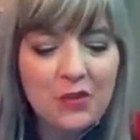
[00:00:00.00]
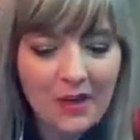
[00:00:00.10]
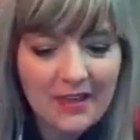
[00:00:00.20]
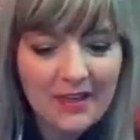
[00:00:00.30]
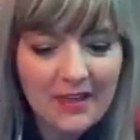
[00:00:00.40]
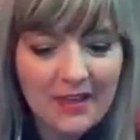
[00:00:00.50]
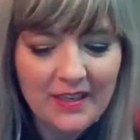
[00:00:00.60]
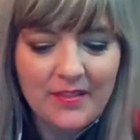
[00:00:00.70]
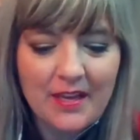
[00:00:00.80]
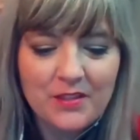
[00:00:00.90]
great. And
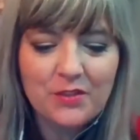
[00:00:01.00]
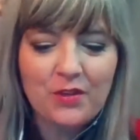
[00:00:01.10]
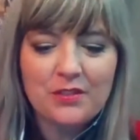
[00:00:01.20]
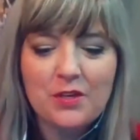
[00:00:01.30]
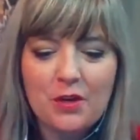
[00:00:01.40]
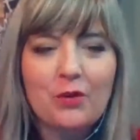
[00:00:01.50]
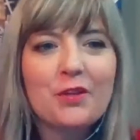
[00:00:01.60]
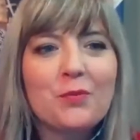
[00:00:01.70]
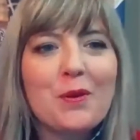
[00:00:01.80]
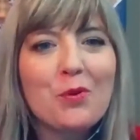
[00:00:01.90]
that's great to know a little
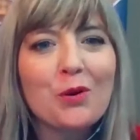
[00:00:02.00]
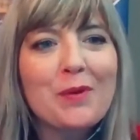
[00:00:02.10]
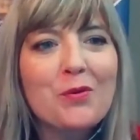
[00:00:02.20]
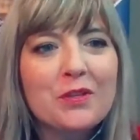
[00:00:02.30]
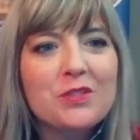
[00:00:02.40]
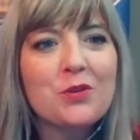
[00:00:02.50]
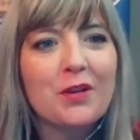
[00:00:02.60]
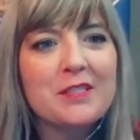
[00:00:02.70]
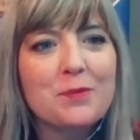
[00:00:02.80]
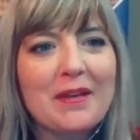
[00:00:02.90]
bit more about what to
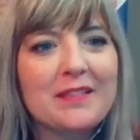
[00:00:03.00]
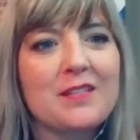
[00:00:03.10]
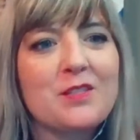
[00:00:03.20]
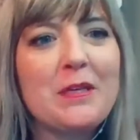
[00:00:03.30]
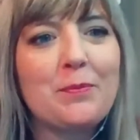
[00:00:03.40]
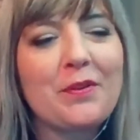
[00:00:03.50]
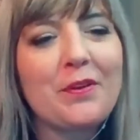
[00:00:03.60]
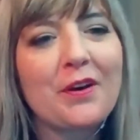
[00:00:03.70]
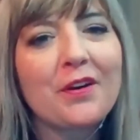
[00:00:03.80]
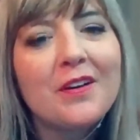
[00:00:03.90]
expect as people
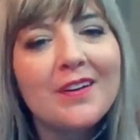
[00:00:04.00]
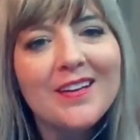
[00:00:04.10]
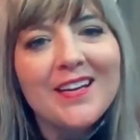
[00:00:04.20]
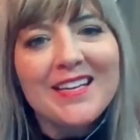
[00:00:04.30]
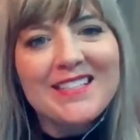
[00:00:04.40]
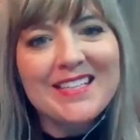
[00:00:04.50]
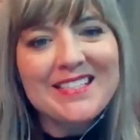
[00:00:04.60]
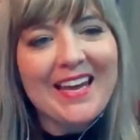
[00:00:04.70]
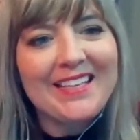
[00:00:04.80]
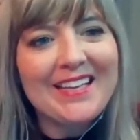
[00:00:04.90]
are
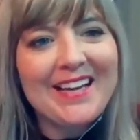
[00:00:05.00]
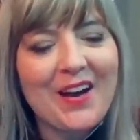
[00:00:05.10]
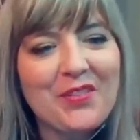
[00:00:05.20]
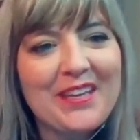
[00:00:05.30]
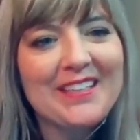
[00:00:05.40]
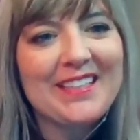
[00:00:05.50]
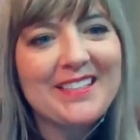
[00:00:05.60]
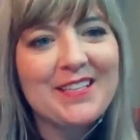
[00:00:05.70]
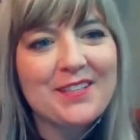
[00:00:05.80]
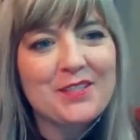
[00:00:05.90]
deciding how they need
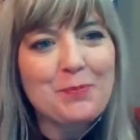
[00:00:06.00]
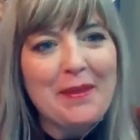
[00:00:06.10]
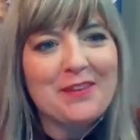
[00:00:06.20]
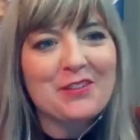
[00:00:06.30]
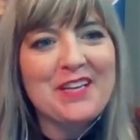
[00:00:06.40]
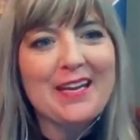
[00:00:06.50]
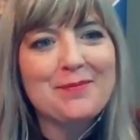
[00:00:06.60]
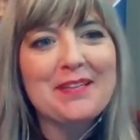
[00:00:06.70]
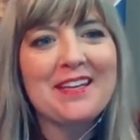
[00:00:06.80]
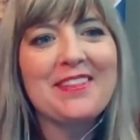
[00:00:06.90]
to spend their
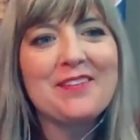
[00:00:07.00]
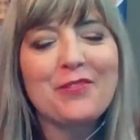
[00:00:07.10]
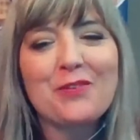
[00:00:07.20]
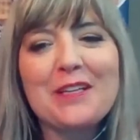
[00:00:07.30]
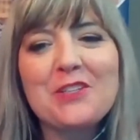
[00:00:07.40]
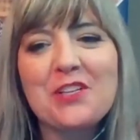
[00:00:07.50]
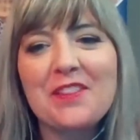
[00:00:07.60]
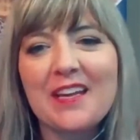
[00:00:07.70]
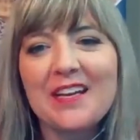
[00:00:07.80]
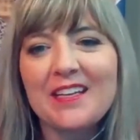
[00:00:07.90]
time and get the
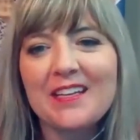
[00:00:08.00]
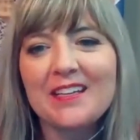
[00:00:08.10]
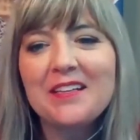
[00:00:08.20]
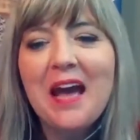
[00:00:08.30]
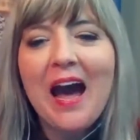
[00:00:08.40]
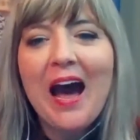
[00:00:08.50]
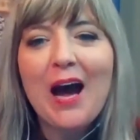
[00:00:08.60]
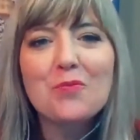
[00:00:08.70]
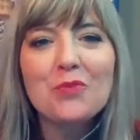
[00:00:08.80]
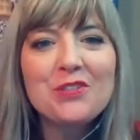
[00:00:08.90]
information they need.
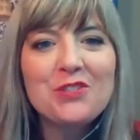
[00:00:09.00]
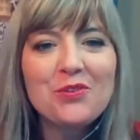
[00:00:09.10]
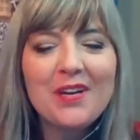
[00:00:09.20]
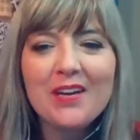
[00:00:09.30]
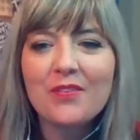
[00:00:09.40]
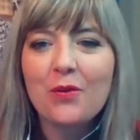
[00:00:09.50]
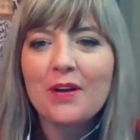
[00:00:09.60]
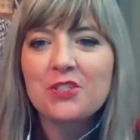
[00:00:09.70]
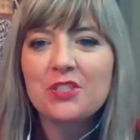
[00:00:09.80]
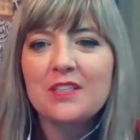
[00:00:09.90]
We do have a
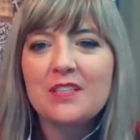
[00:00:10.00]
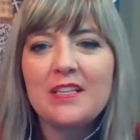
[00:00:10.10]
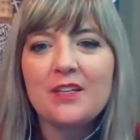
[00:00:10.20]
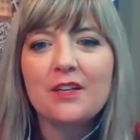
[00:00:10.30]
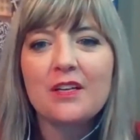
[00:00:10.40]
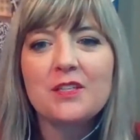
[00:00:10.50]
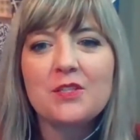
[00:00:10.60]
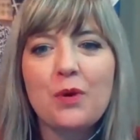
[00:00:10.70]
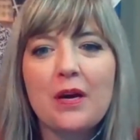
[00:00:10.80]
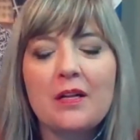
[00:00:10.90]
question here as
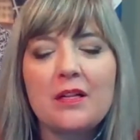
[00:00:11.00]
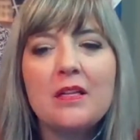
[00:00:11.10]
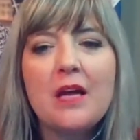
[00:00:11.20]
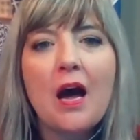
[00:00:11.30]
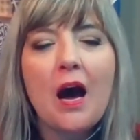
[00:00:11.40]
well.